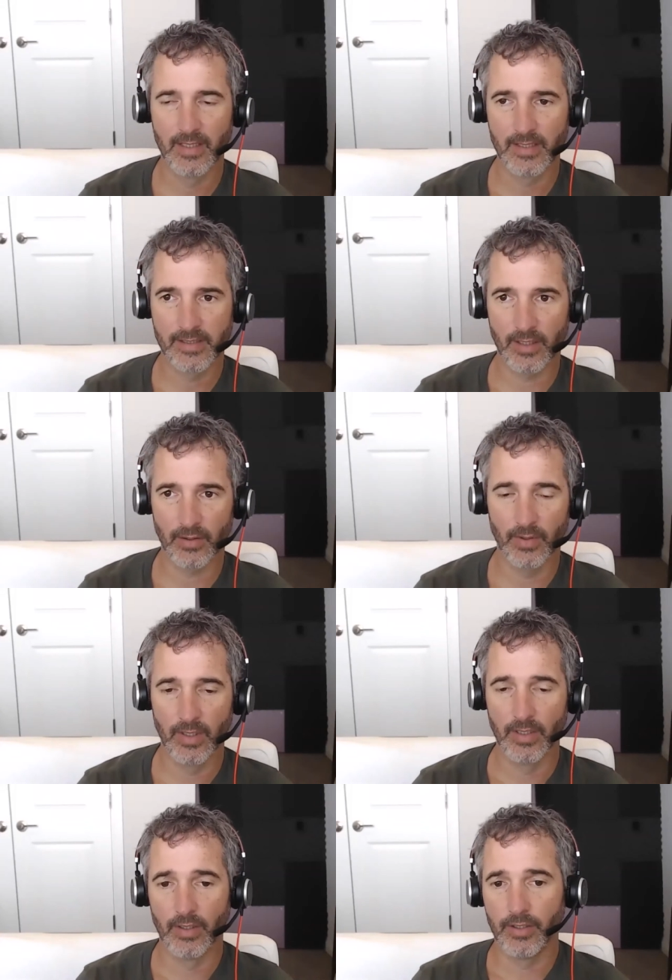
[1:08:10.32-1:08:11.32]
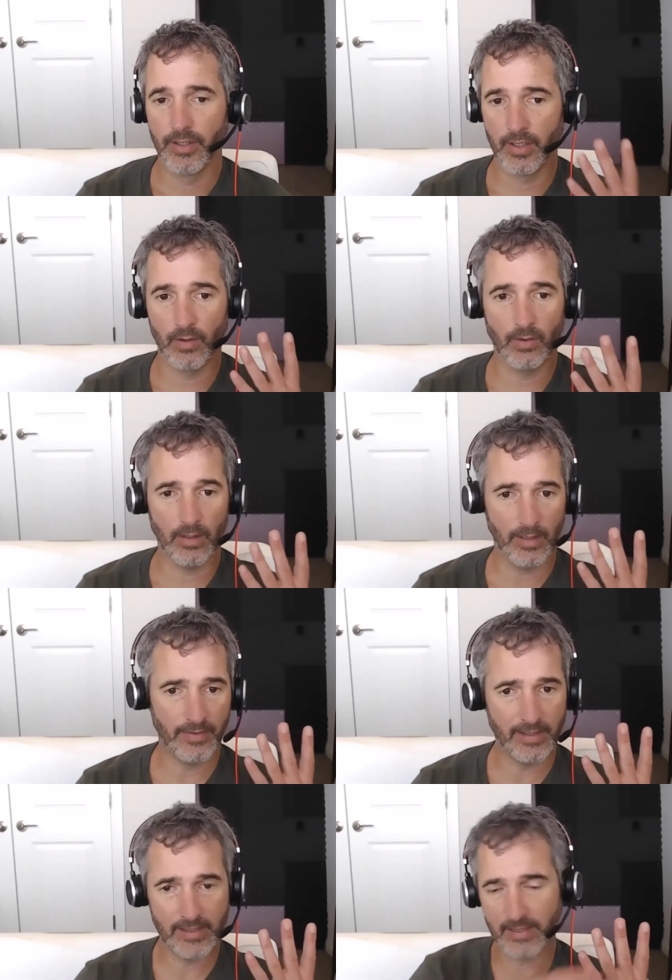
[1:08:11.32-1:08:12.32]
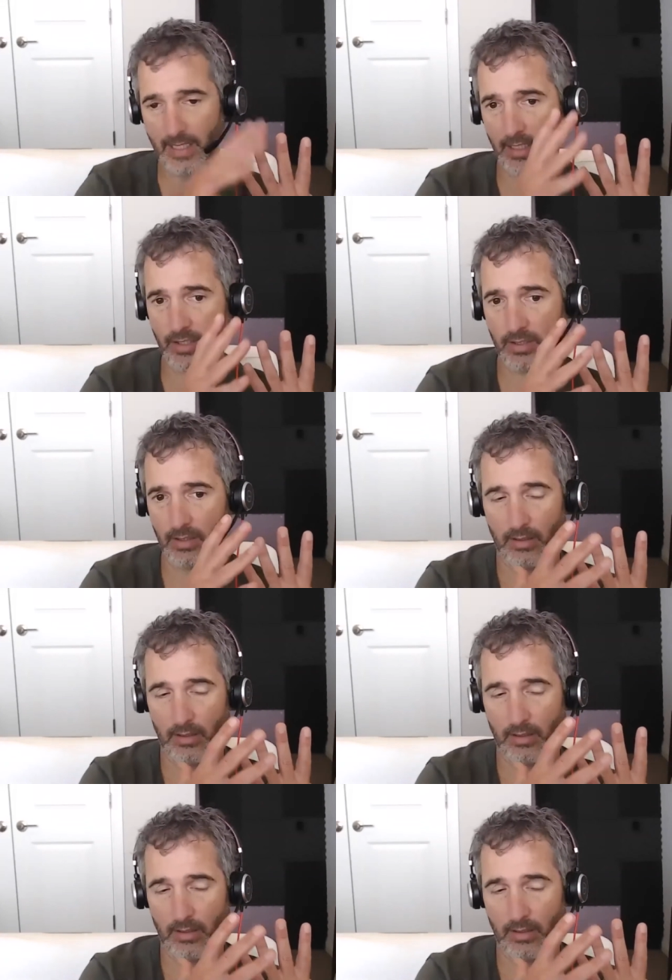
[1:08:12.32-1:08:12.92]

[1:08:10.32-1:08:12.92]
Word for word: So, you know, at this stage,